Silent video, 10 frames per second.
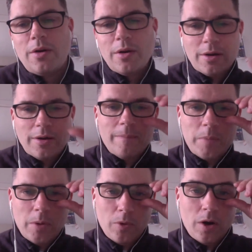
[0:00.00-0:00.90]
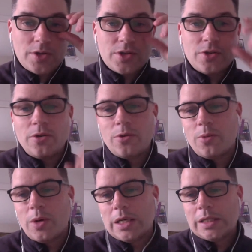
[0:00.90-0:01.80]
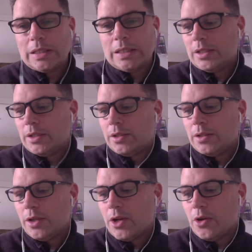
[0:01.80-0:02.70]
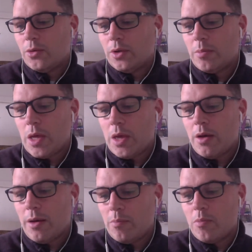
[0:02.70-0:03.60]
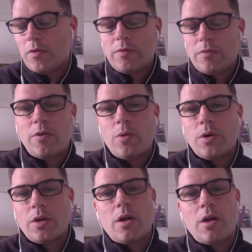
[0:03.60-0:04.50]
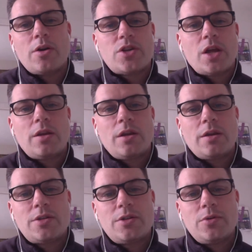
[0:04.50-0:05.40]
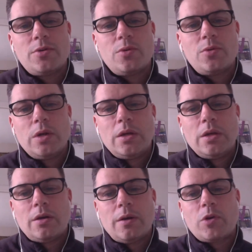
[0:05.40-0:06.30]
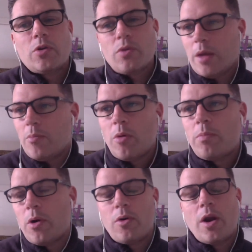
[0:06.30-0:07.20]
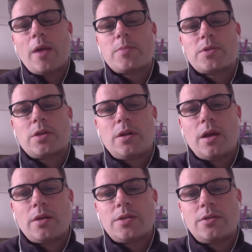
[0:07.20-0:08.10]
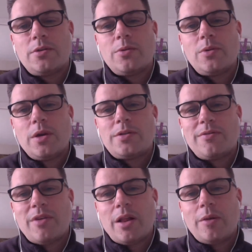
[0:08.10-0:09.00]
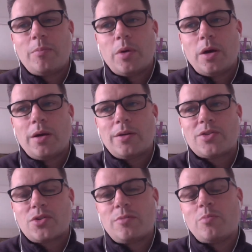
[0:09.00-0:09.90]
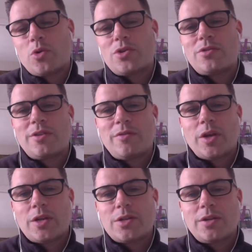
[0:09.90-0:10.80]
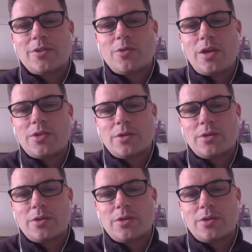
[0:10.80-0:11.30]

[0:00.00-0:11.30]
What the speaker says: But we're also, going to be moving forward in our agenda to create more programs and to develop more certificates and degrees.